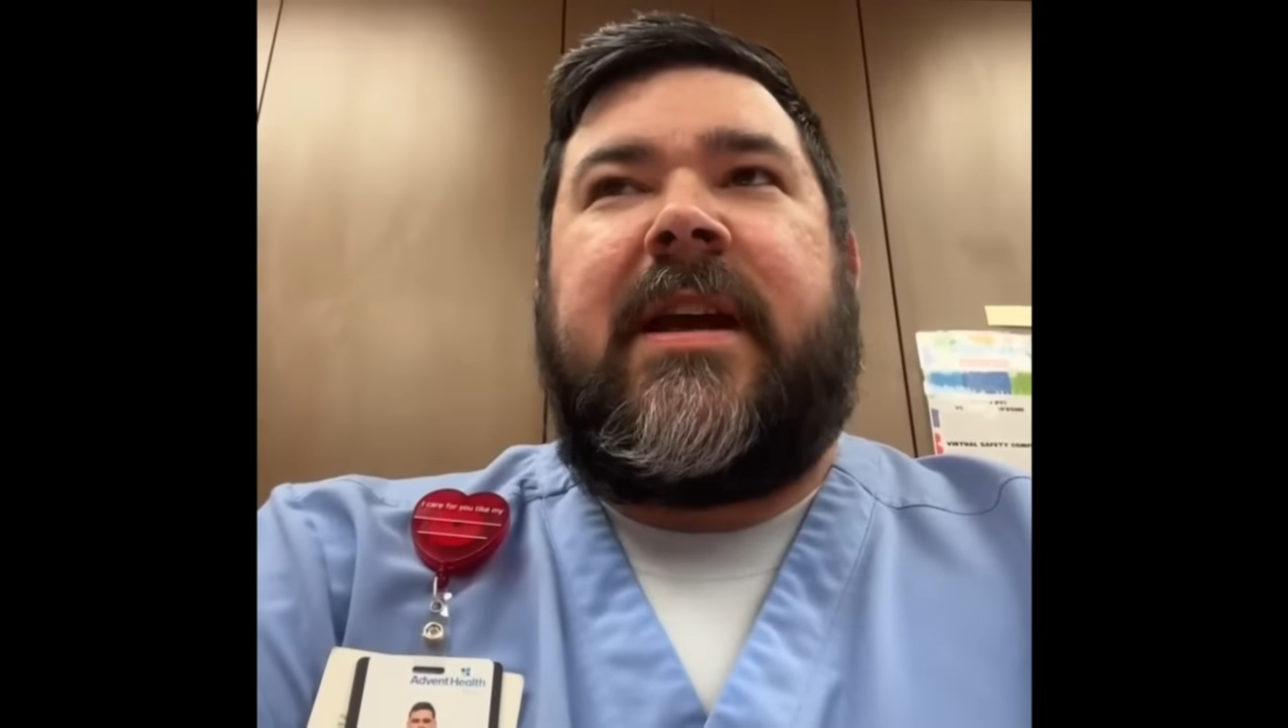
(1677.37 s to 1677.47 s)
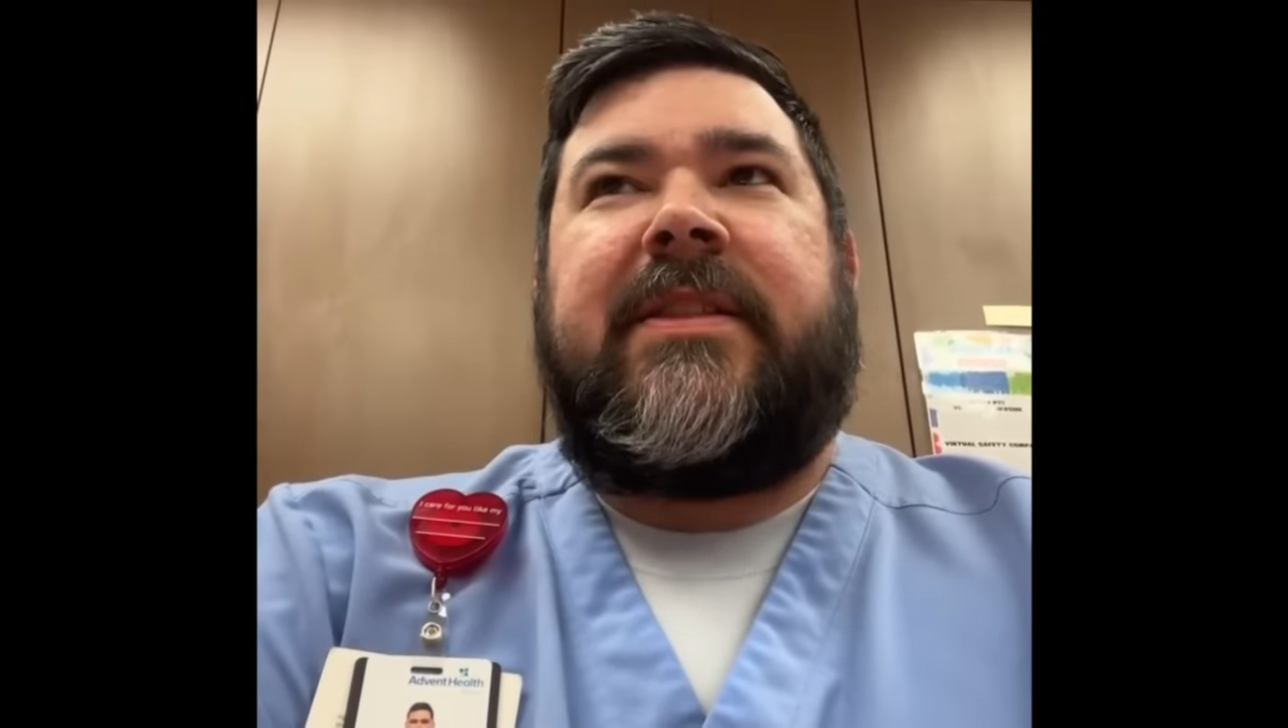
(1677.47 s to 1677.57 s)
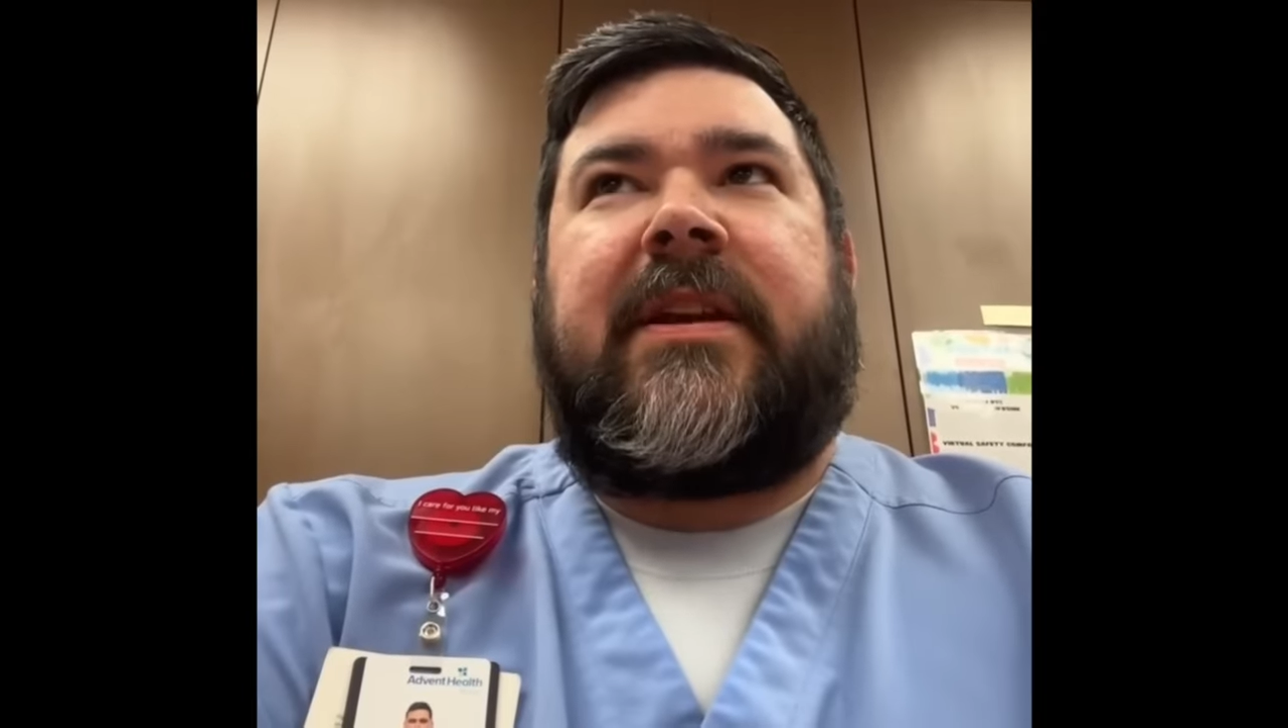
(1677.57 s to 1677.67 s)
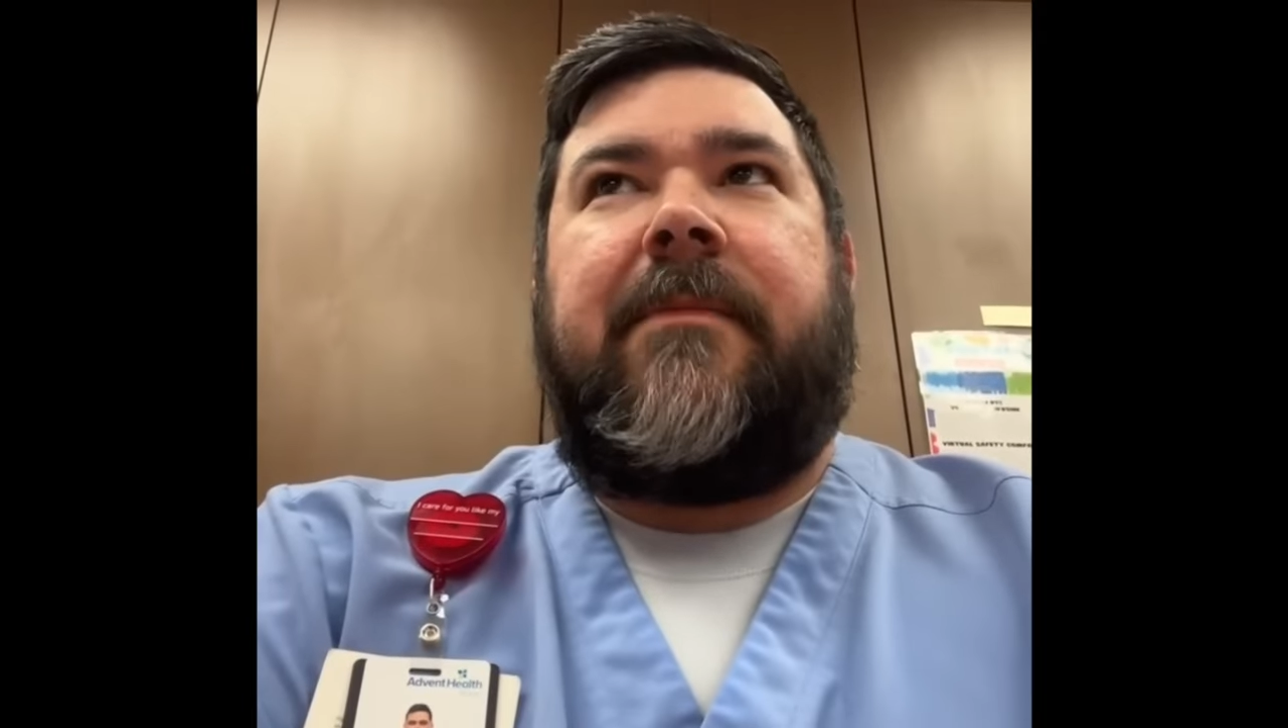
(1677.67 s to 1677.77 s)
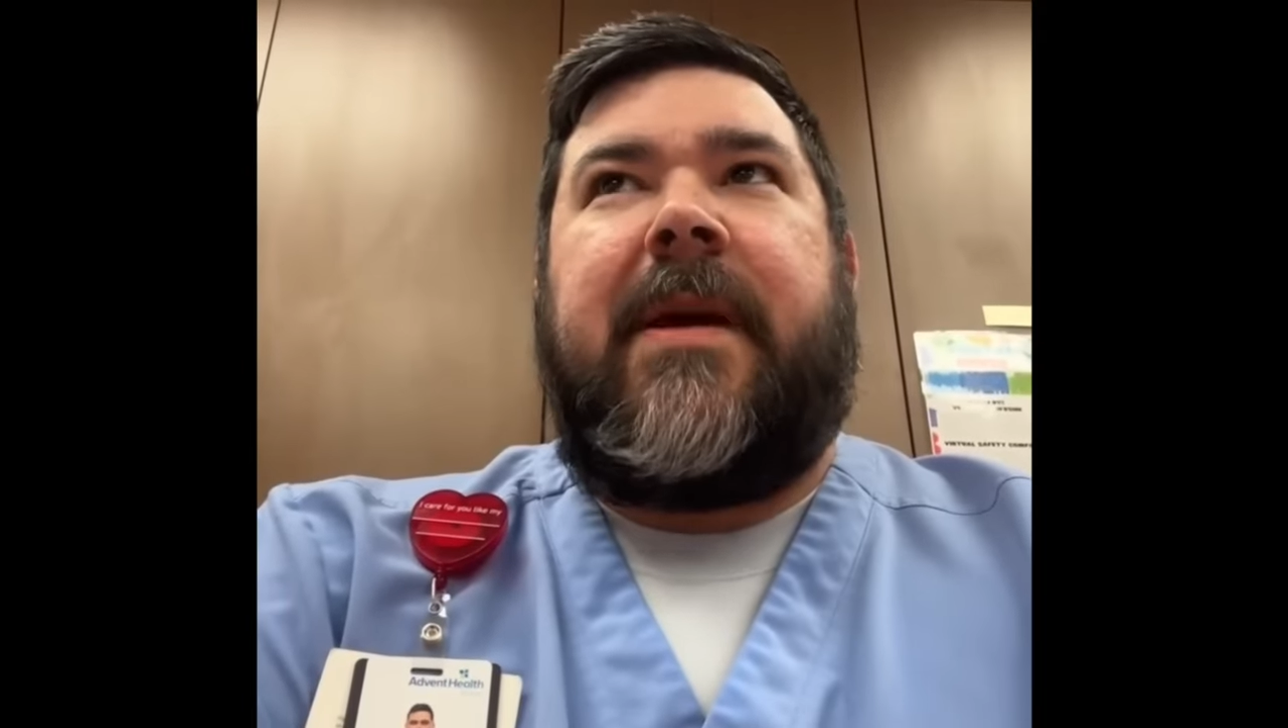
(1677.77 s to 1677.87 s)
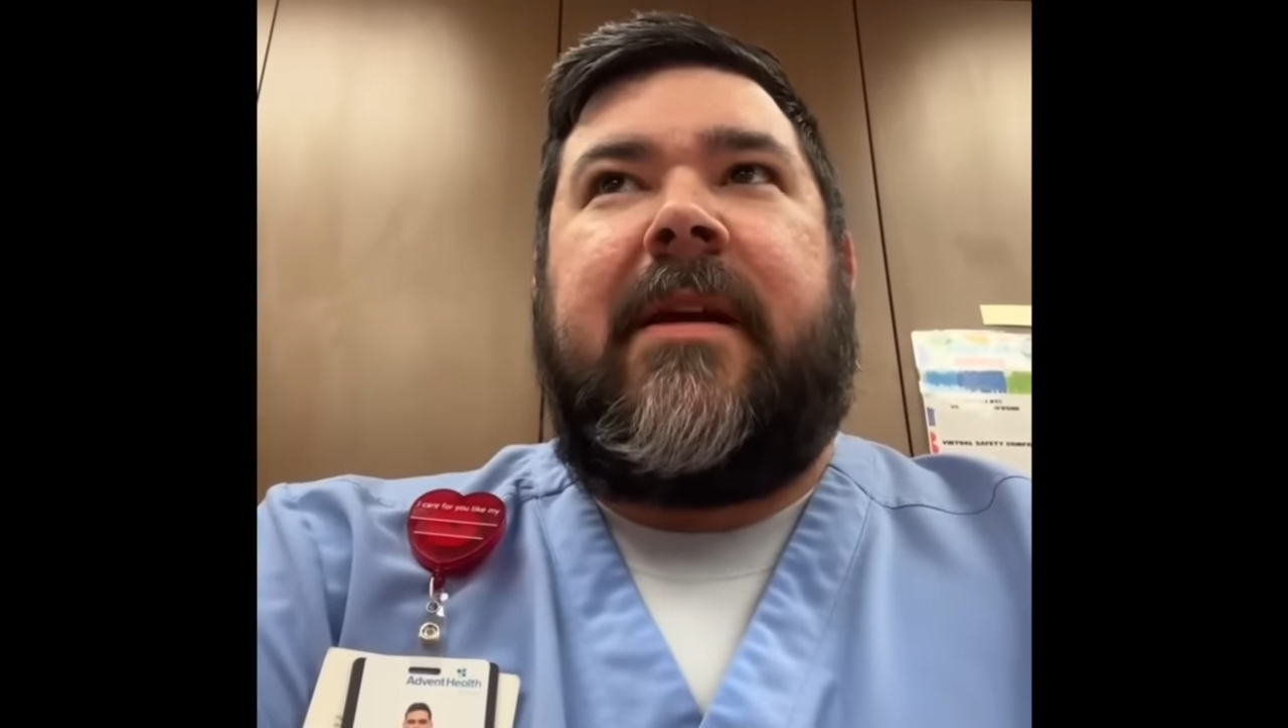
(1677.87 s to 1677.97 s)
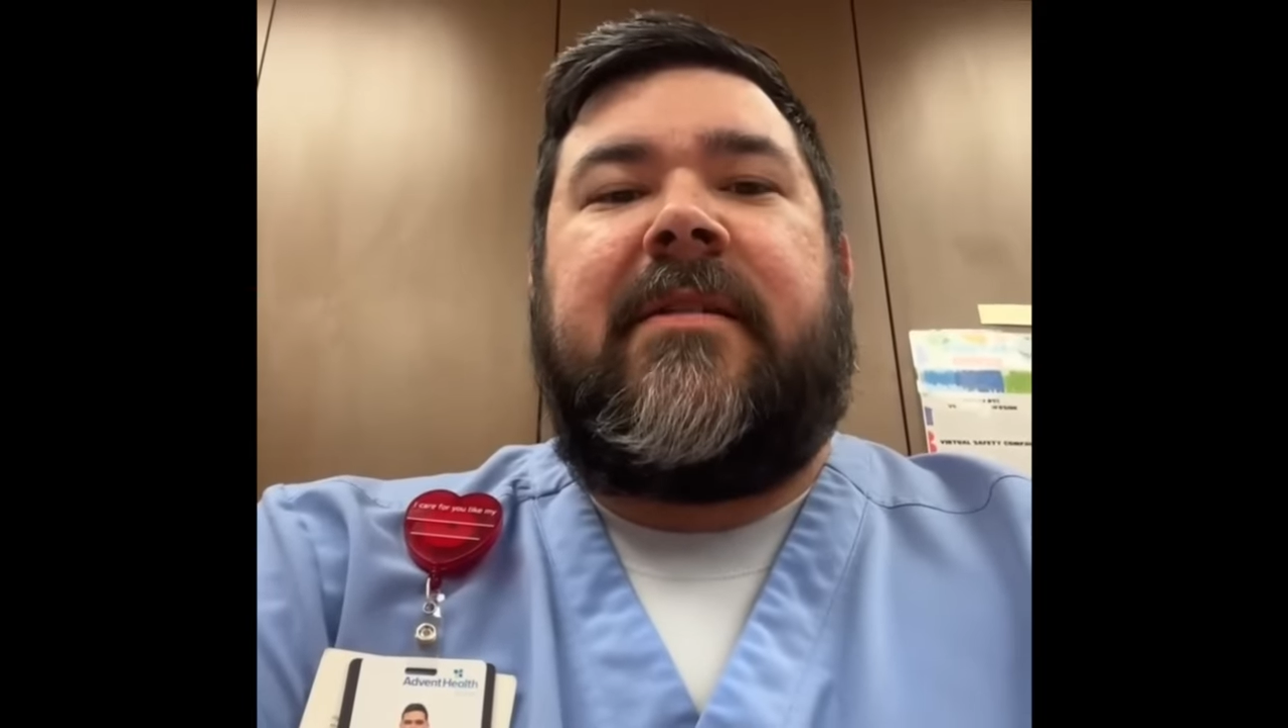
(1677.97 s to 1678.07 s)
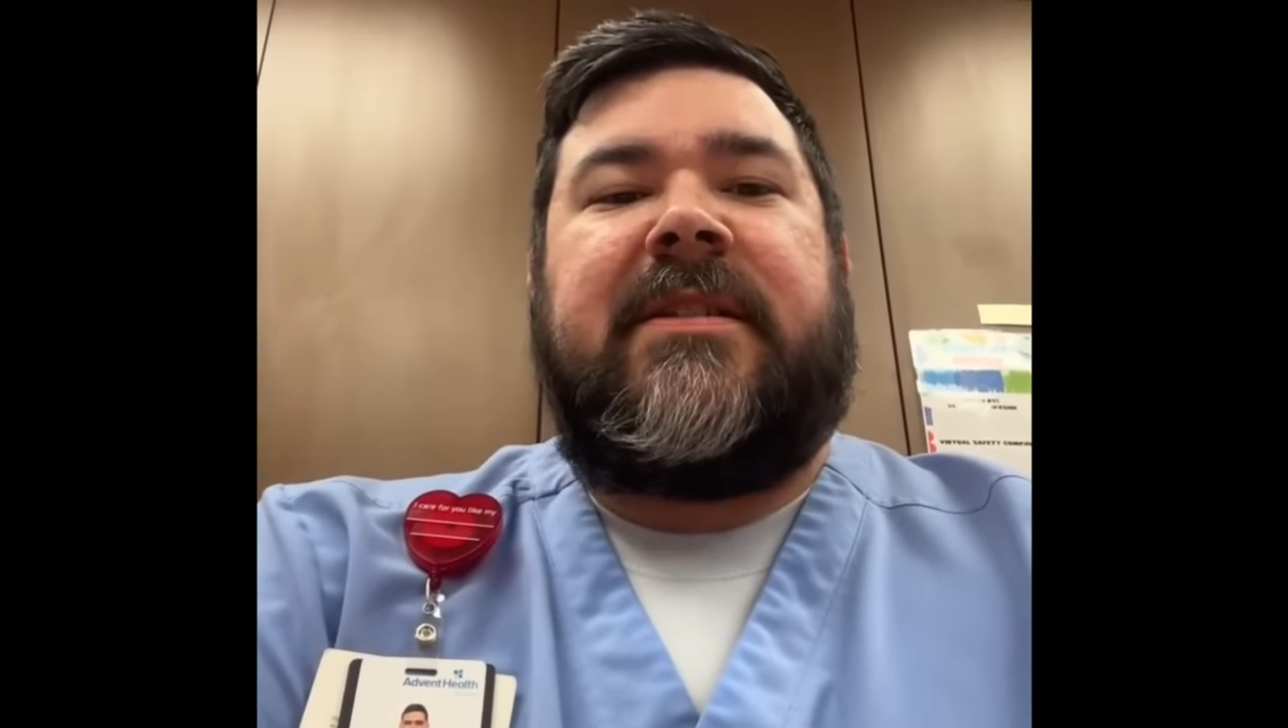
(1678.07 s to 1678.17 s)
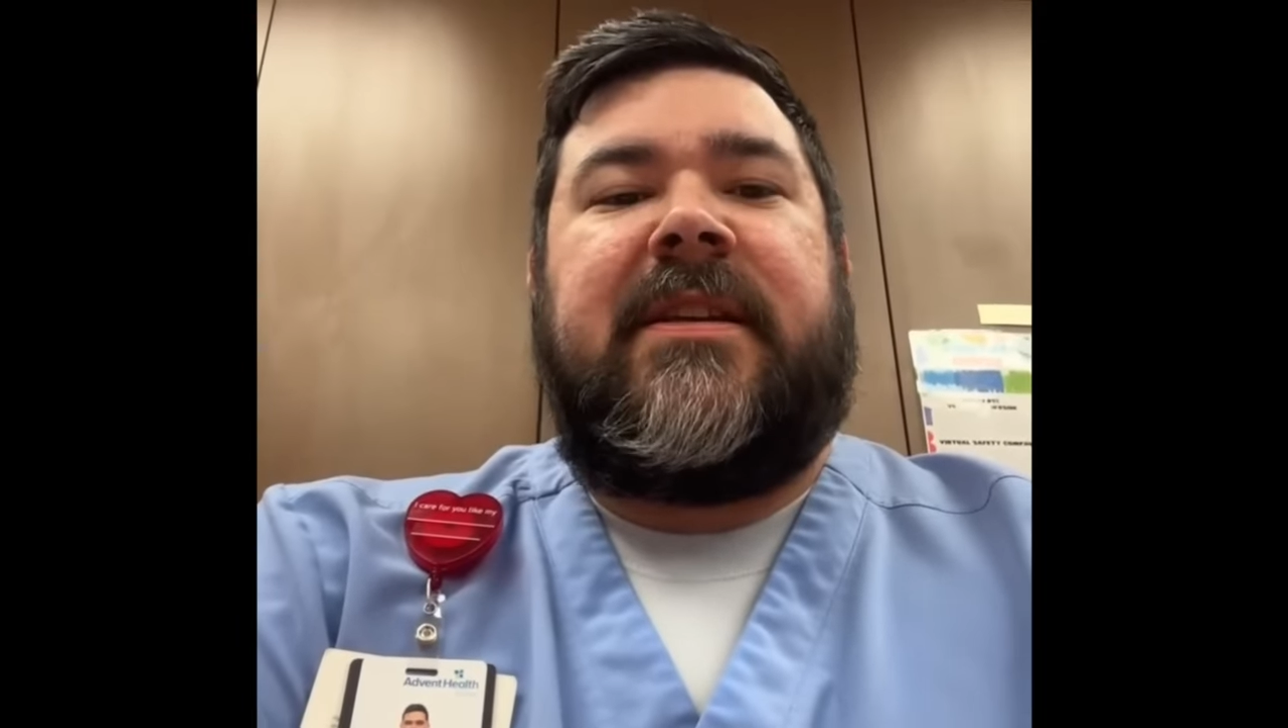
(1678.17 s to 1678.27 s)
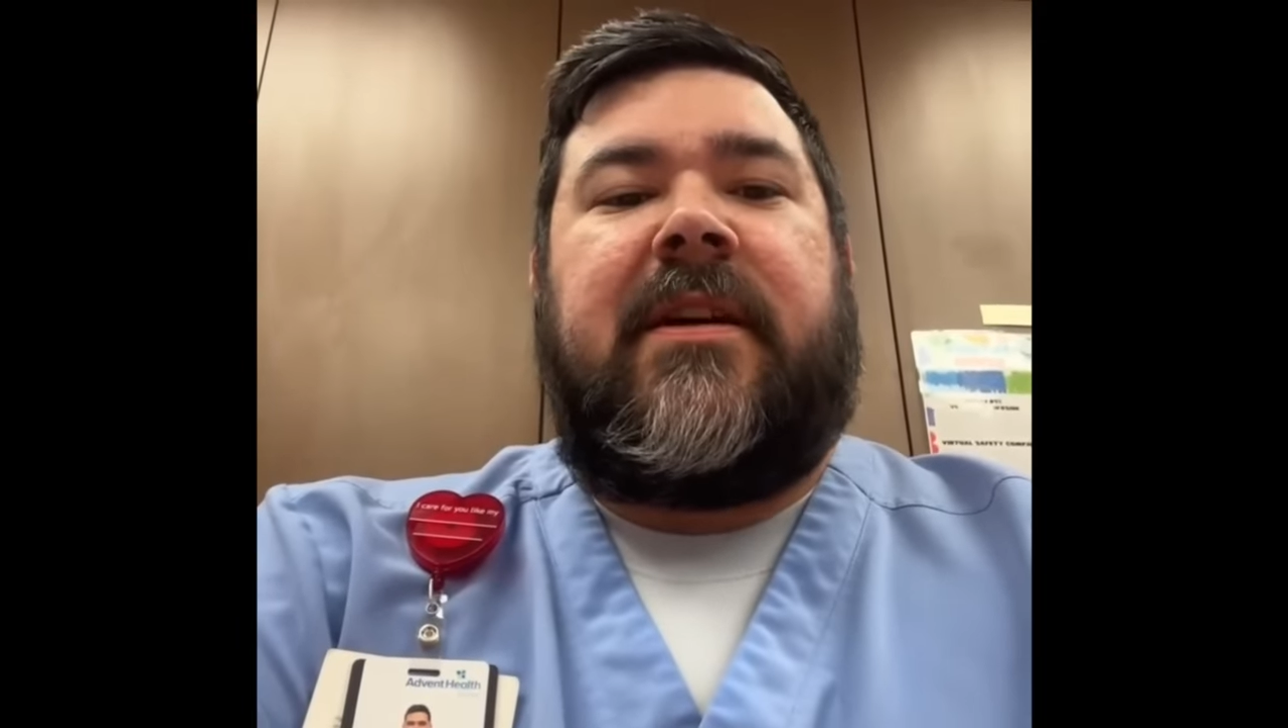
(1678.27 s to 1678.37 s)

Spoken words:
at the comparison